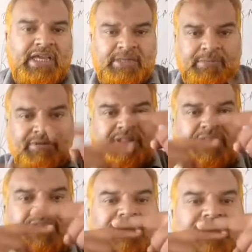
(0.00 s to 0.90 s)
In between
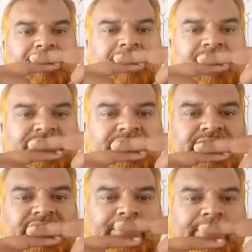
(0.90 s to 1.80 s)
these segments,
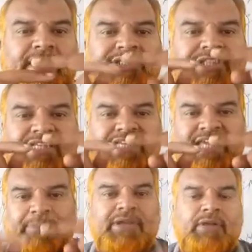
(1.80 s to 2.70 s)
there is a
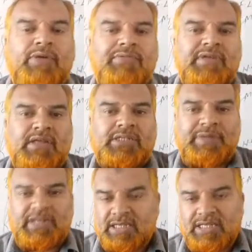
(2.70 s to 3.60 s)
gap here, what we call
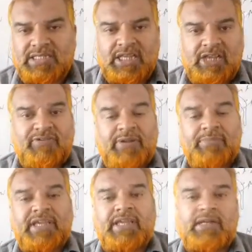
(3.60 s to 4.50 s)
spiracles.
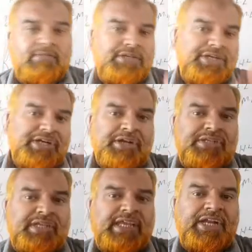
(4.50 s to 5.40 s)
From there,
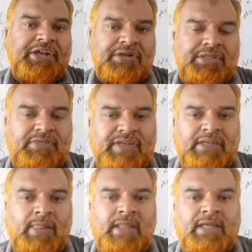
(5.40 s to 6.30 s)
the air enters,
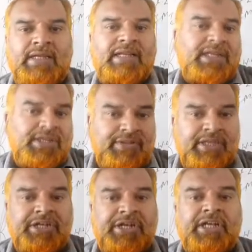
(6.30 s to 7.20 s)
fine, clear.
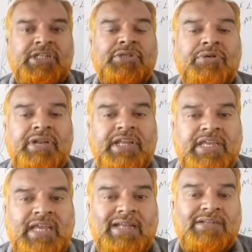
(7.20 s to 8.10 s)
Then it enters into
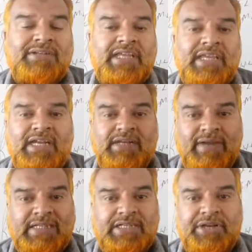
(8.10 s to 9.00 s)
trachea. Trachea
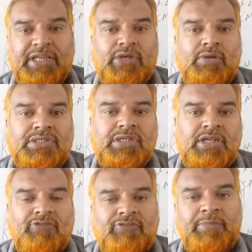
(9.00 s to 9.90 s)
divides tracheoles.
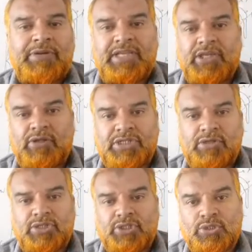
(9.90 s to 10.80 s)
From tracheoles,
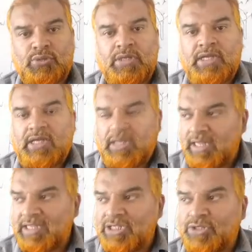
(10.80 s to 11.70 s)
it goes to
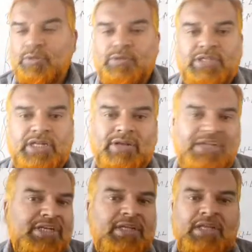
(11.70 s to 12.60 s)
lungs, through
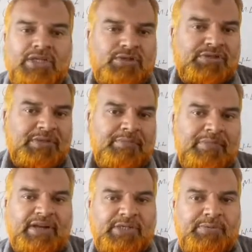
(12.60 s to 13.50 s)
circulation. So
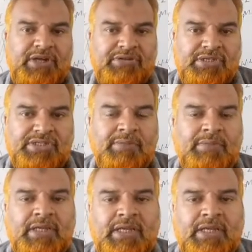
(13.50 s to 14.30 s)
simple respiratory system.